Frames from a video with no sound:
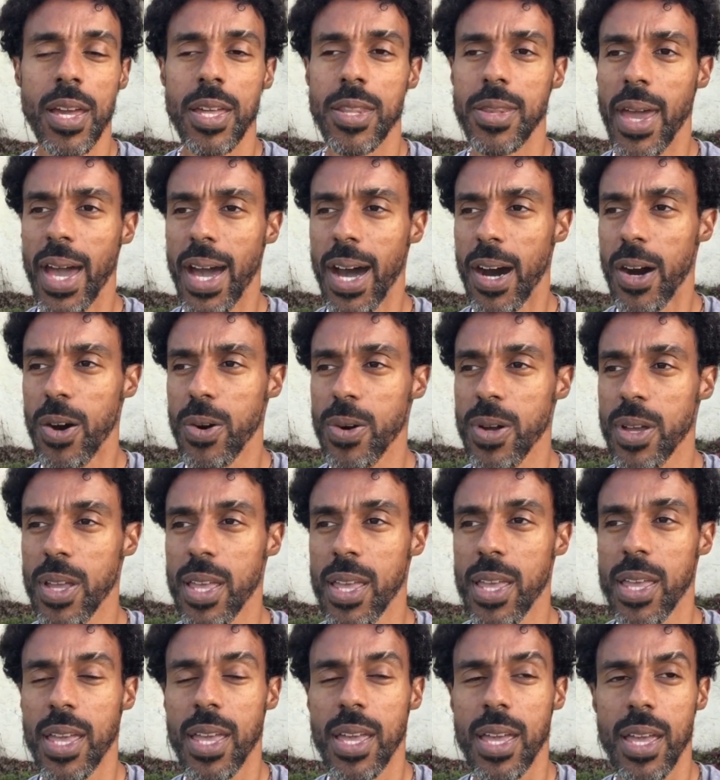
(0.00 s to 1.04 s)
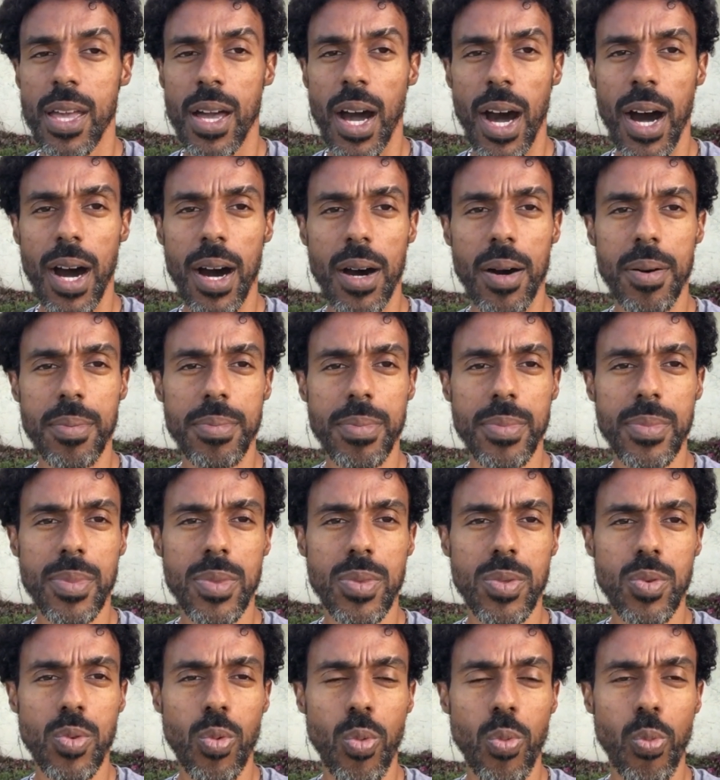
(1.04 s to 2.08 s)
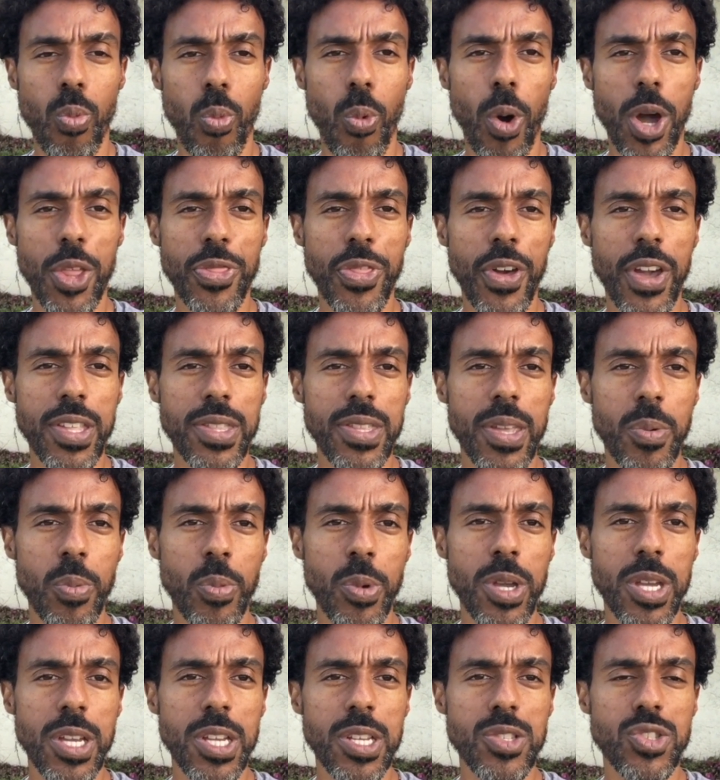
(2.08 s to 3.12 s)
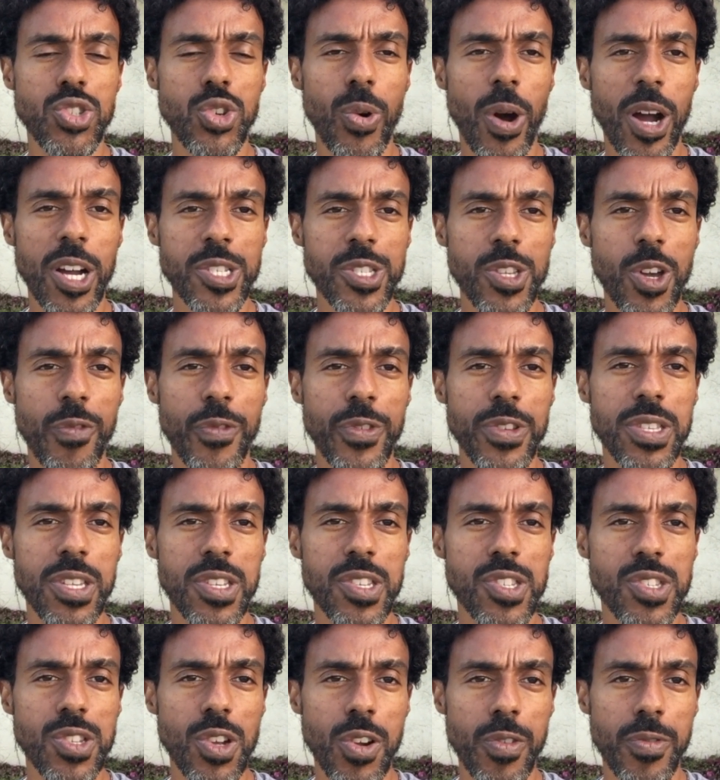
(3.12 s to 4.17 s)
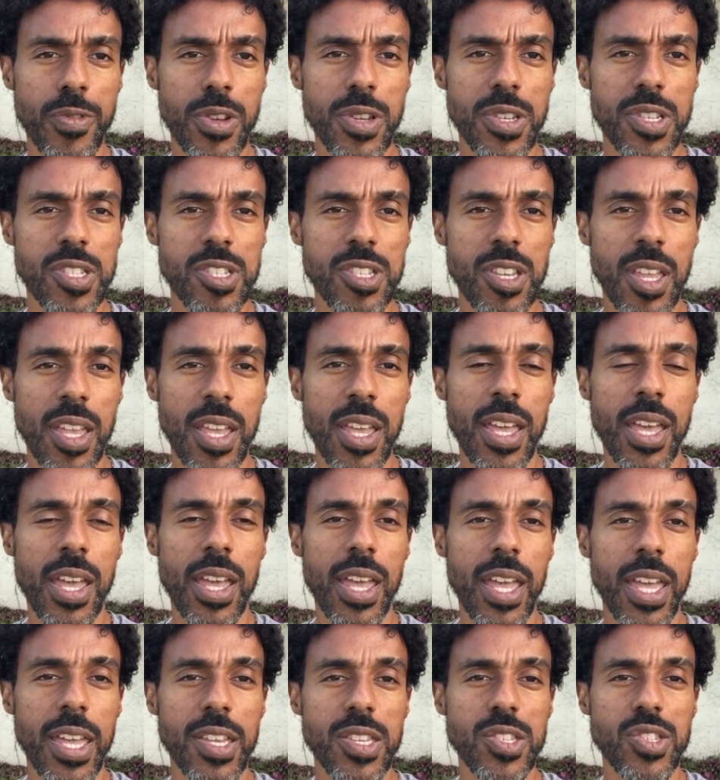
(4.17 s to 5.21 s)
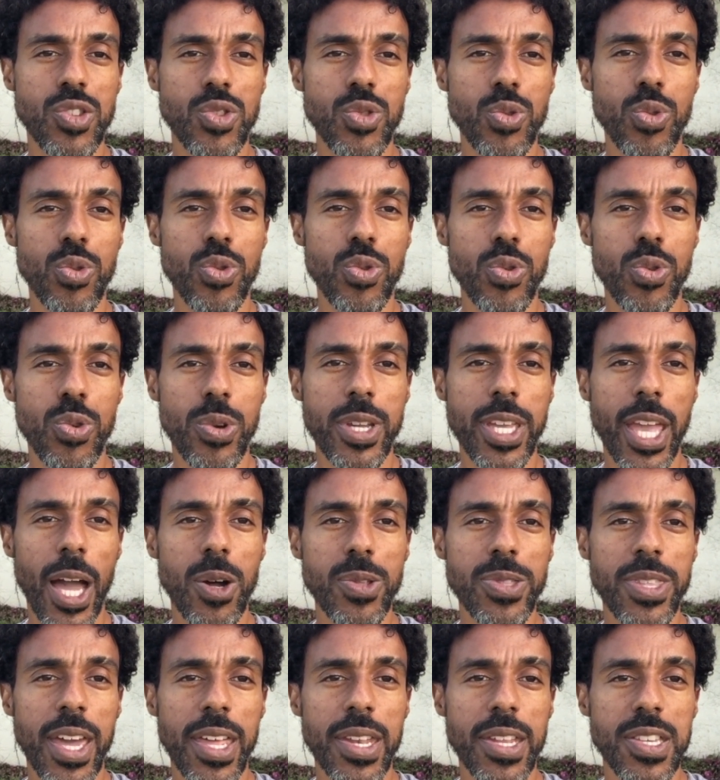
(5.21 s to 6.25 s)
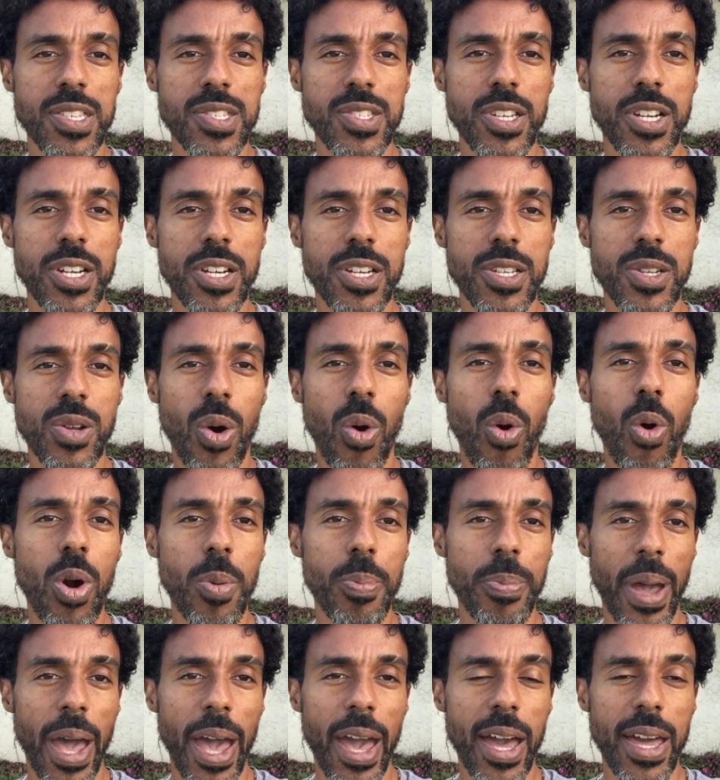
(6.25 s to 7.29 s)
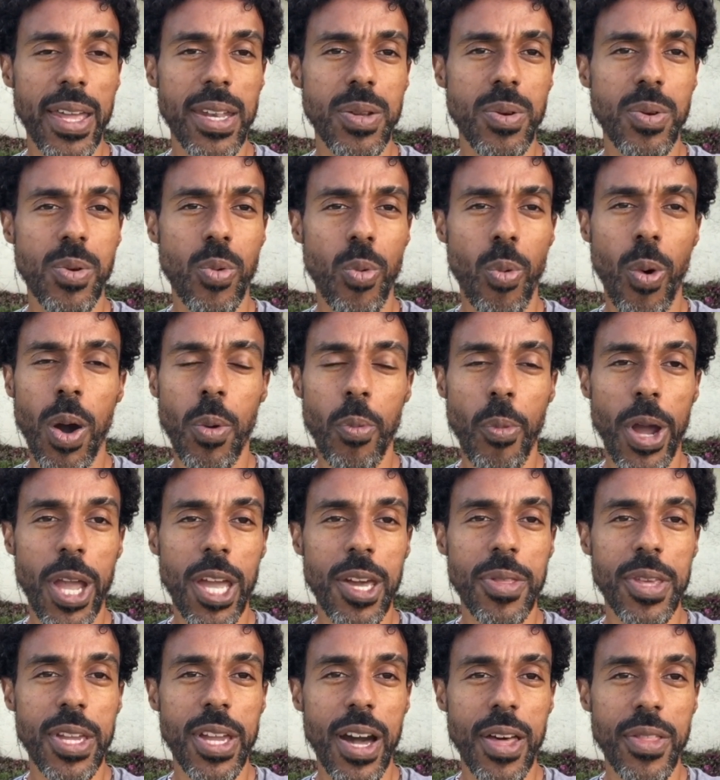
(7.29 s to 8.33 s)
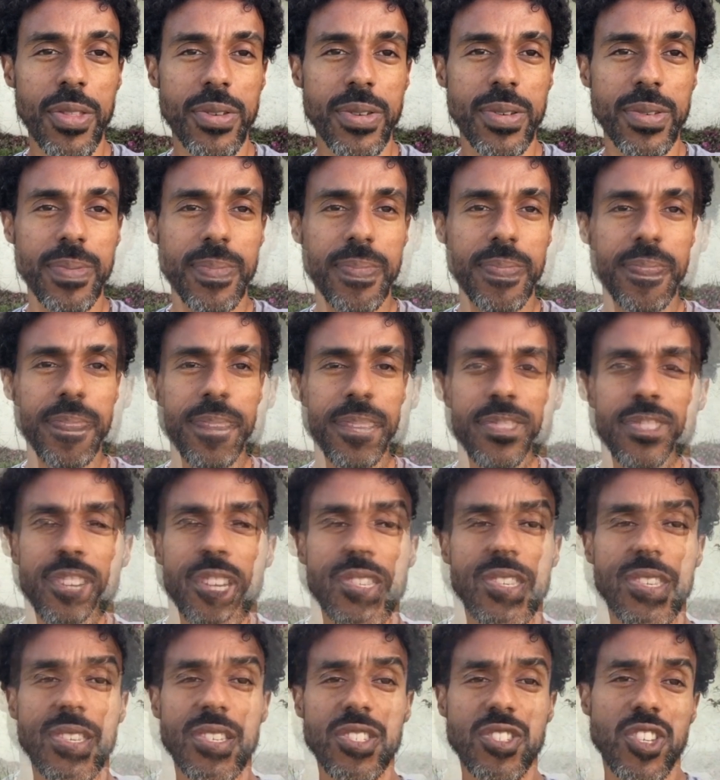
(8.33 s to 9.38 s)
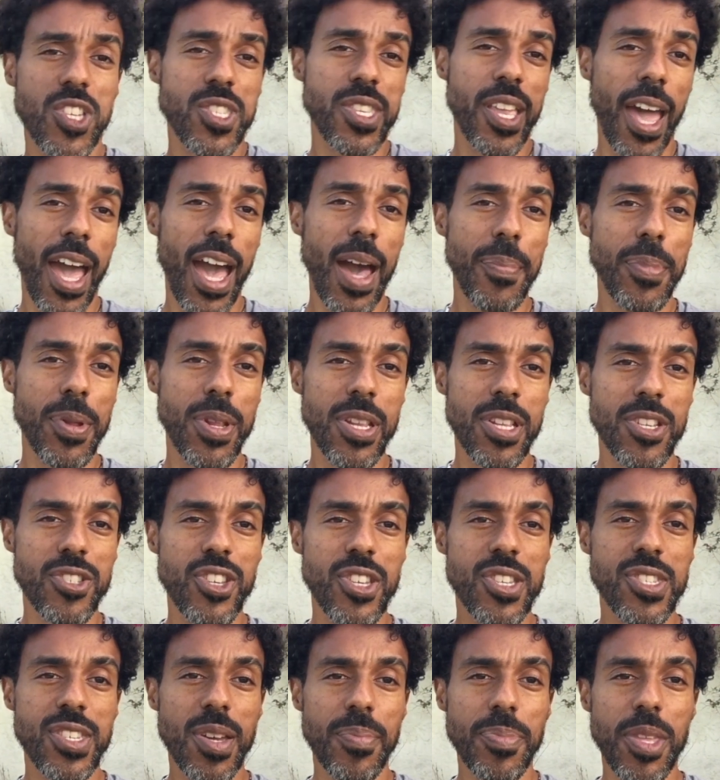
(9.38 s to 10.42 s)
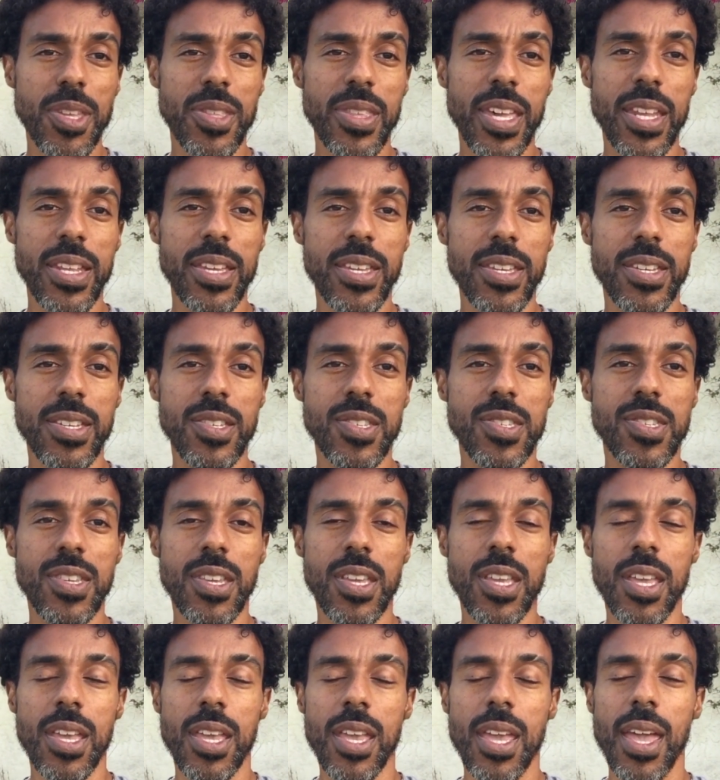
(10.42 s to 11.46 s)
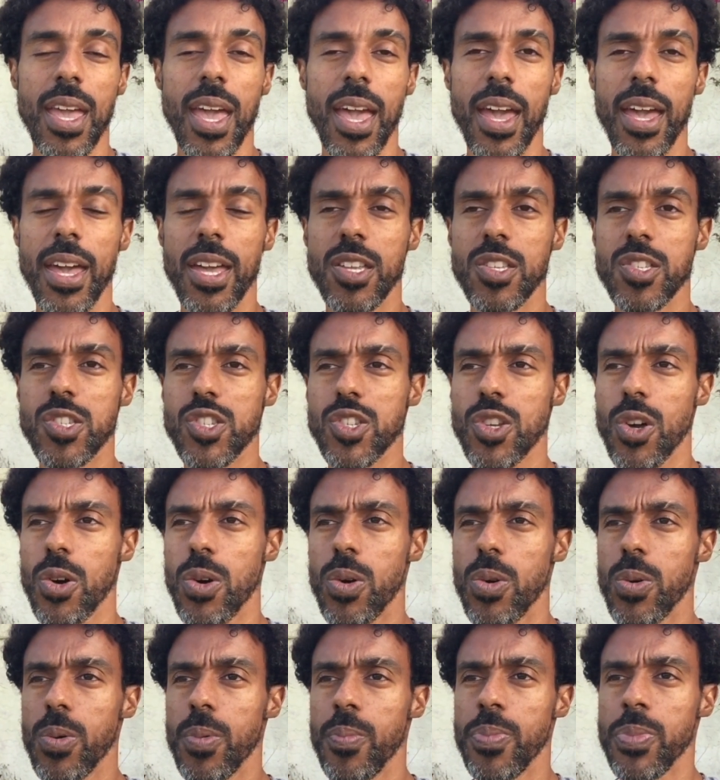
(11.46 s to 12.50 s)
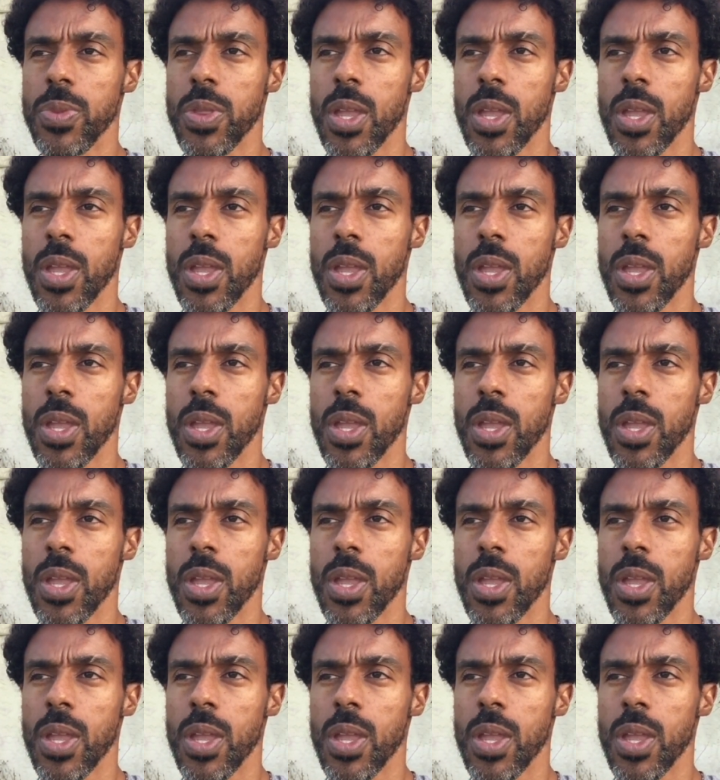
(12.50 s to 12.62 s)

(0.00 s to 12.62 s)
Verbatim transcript: Now, um, one thing that we do ourselves a disservice is to count that as good or bad one way or the other. Uh, it just it's just a happening. It's just something that is, and so